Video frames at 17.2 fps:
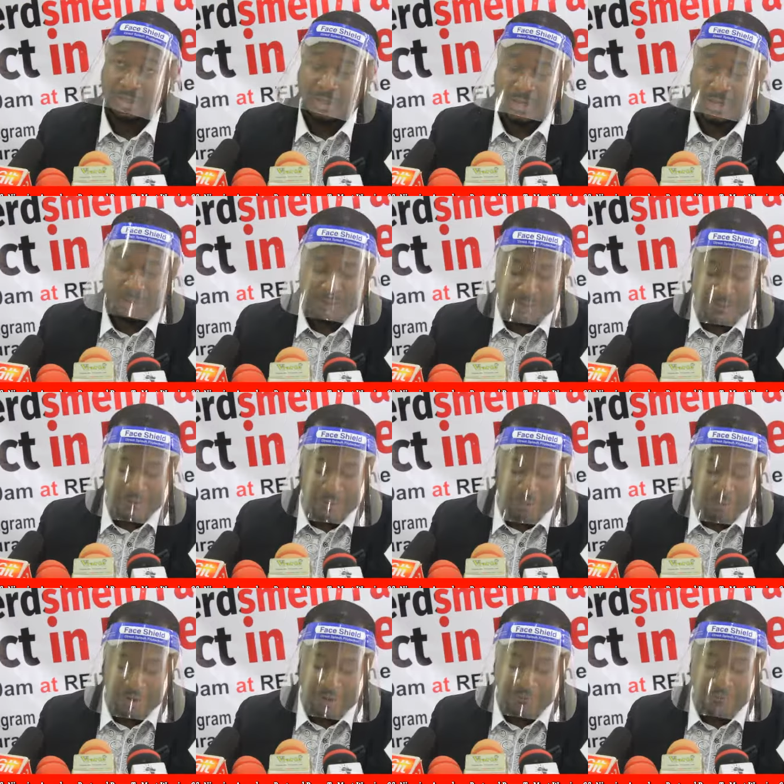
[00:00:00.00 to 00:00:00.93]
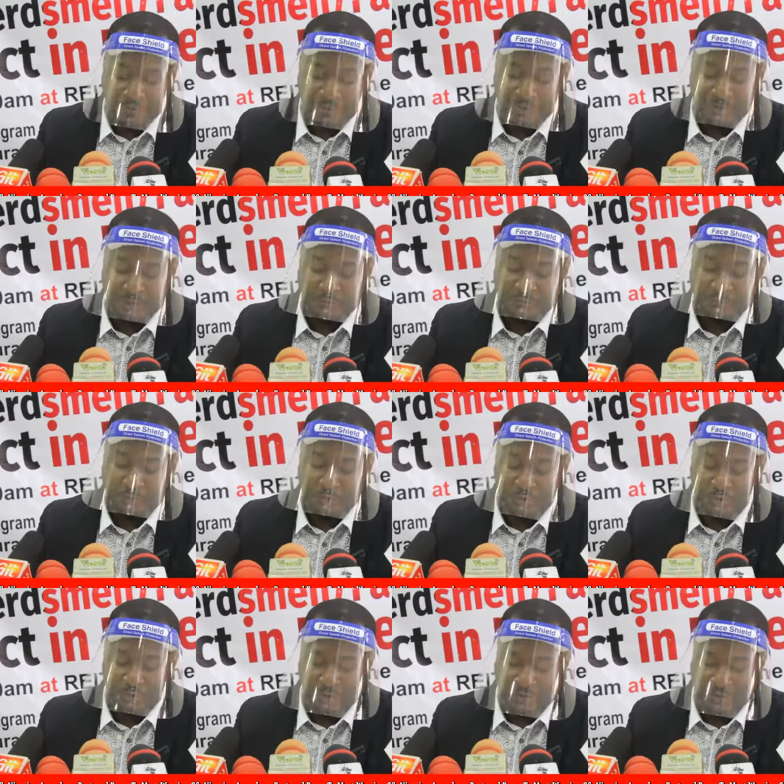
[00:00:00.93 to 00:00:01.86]
and demographic
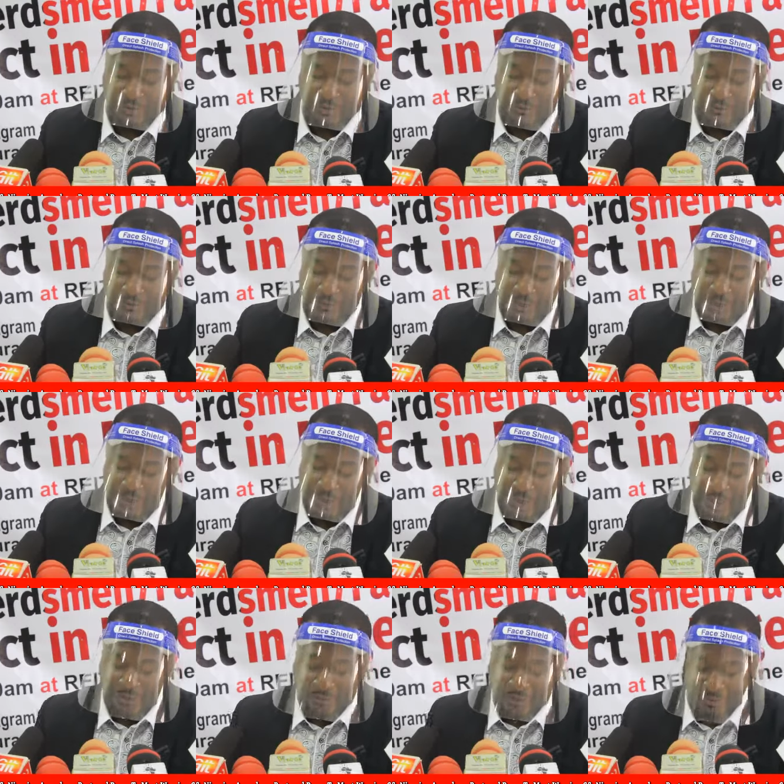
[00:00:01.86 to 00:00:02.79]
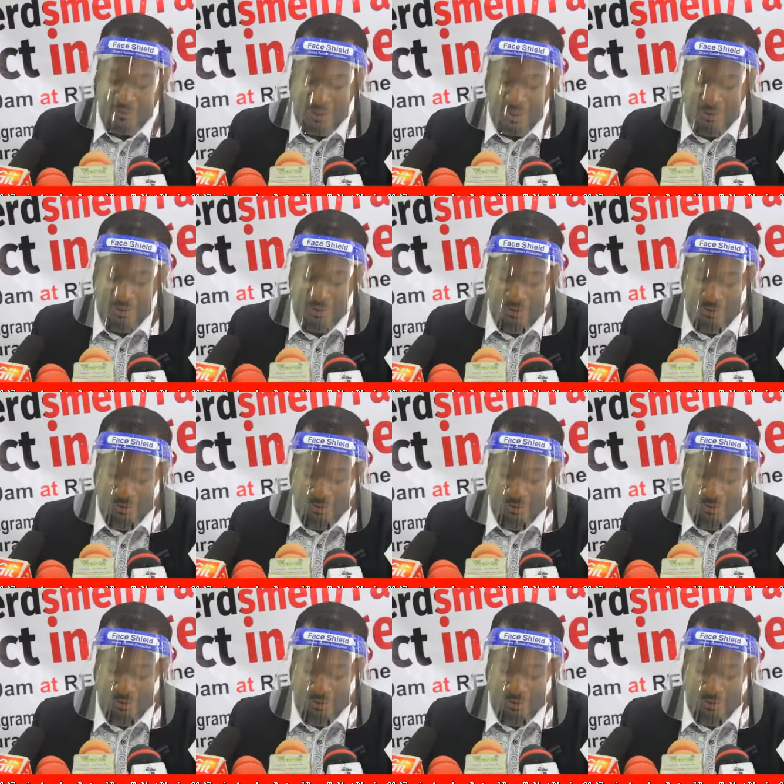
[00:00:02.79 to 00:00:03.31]
forces, especially